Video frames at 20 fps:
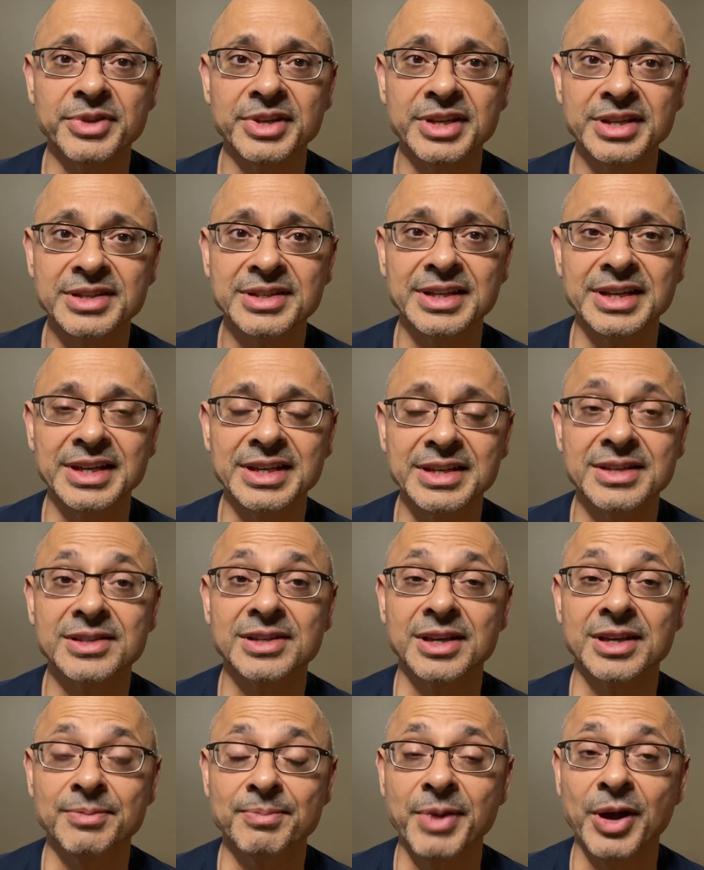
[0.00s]
This
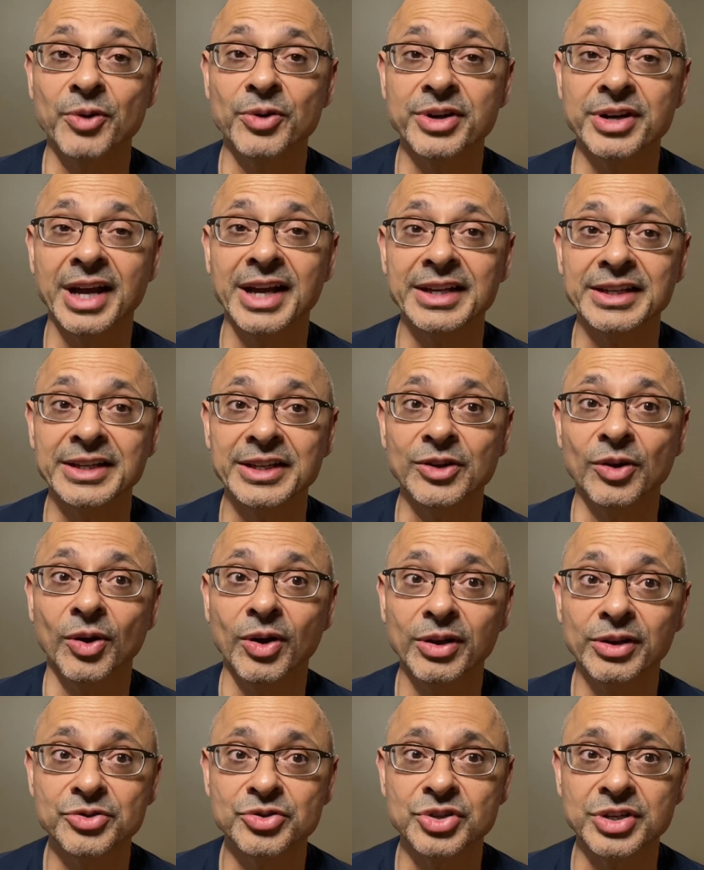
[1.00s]
is about an
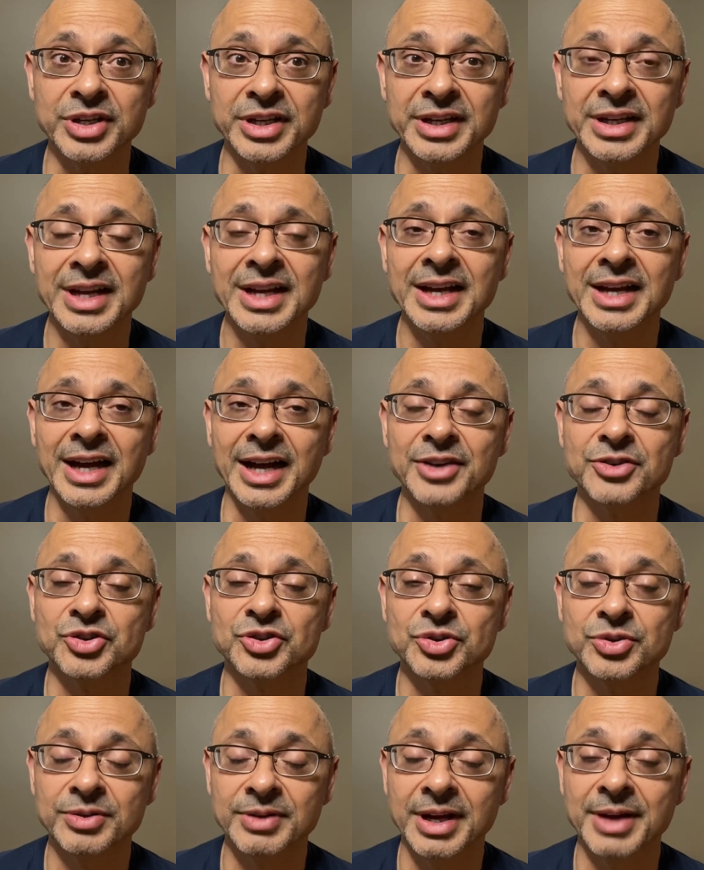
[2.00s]
ideology, a,
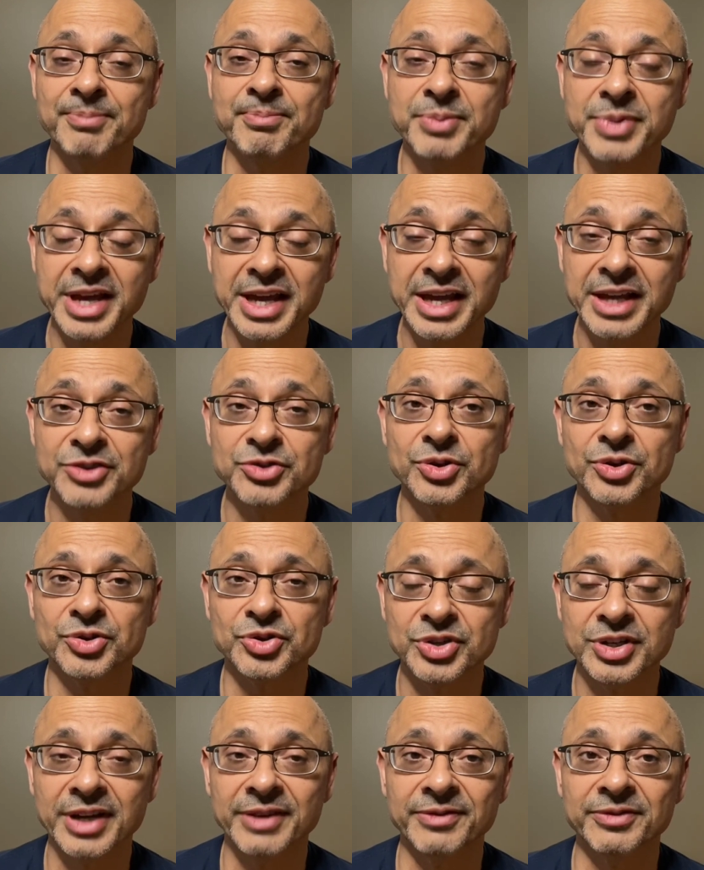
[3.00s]
sh a major
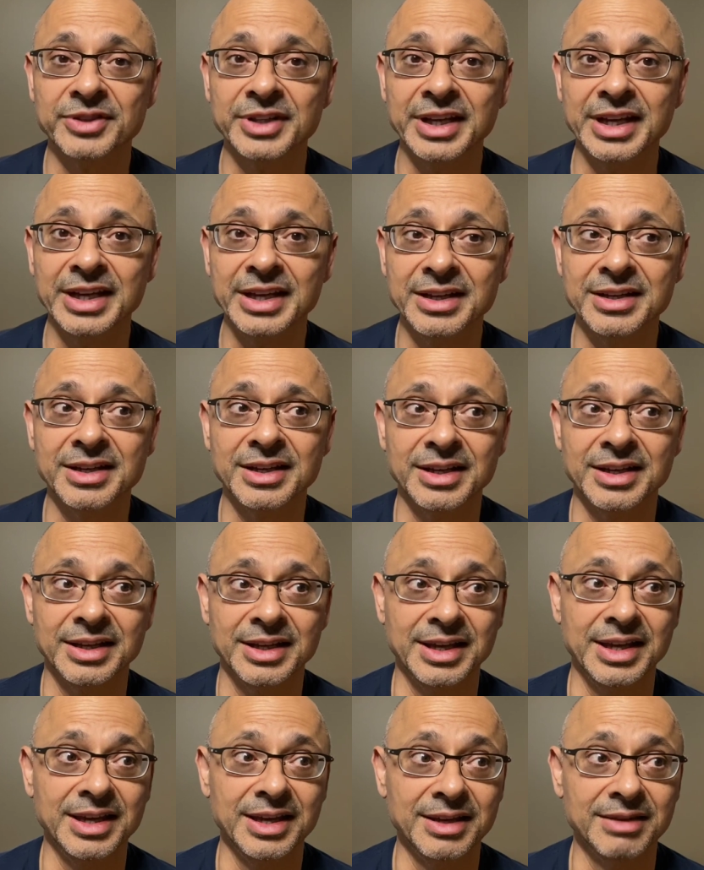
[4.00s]
shift in
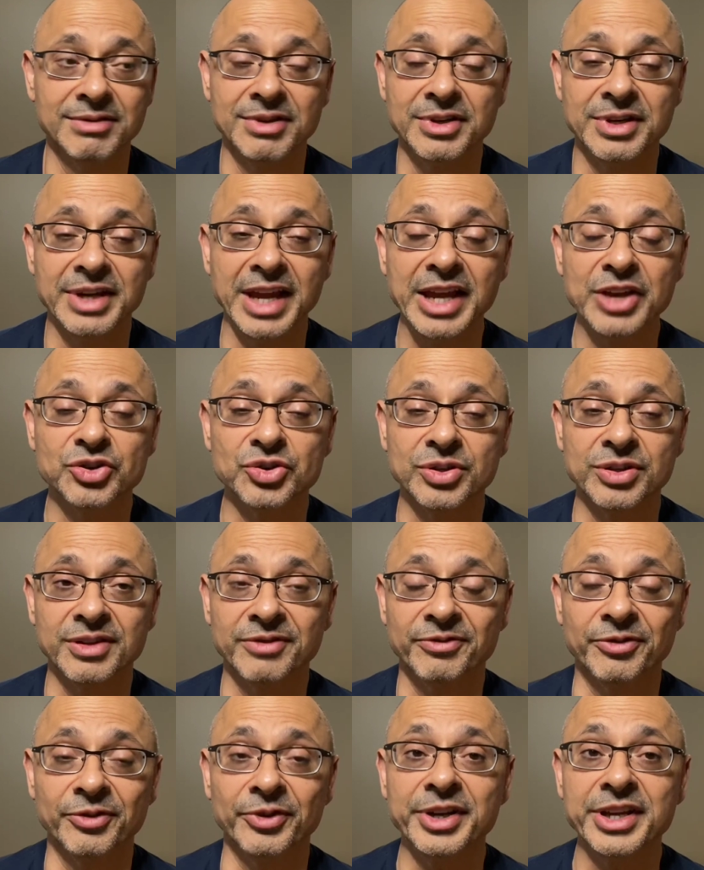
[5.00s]
a, the nation, the
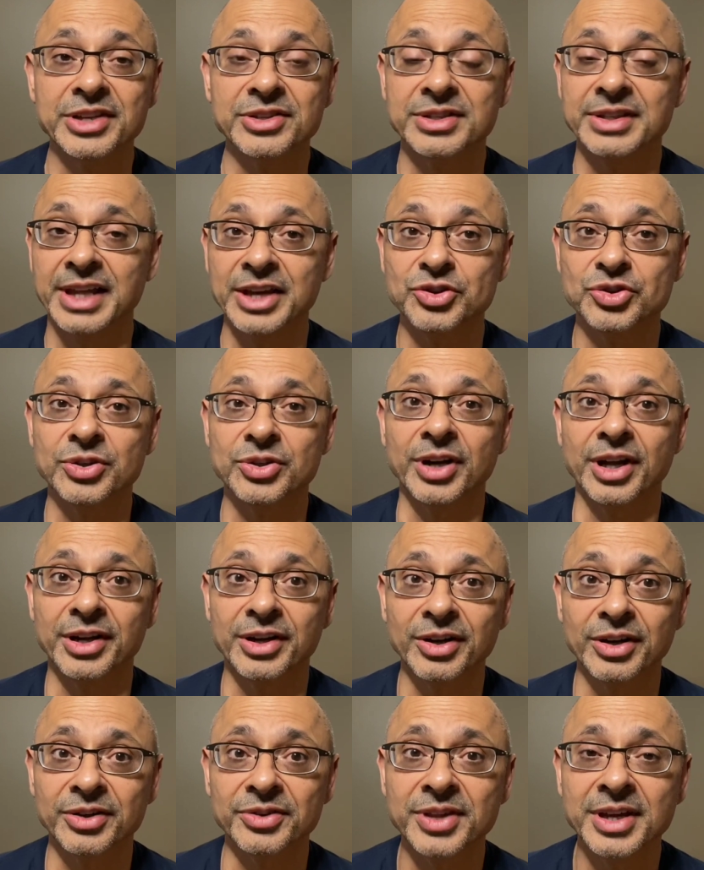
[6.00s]
freest nation on
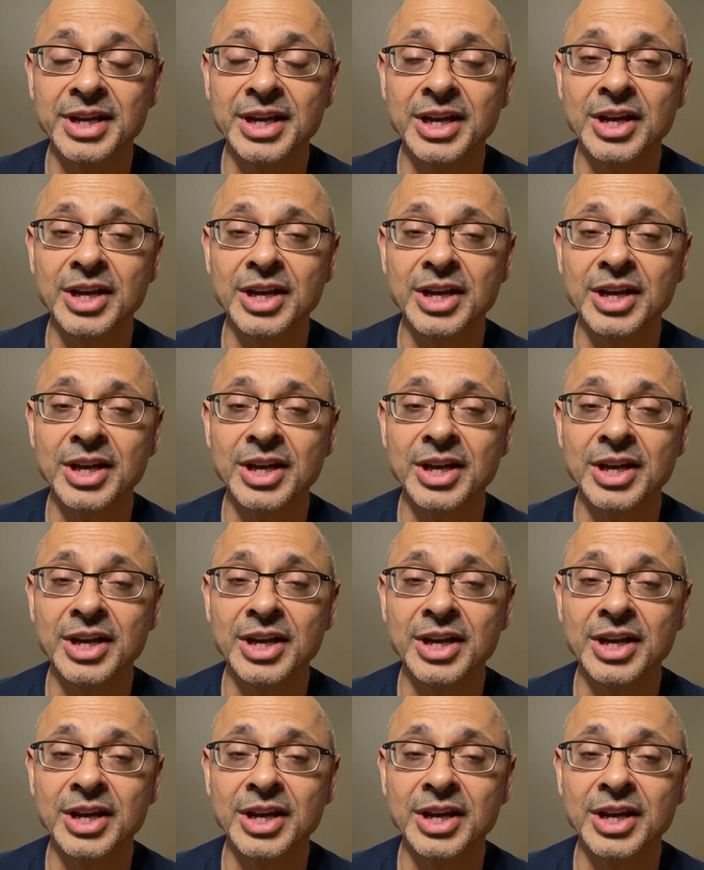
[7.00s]
earth,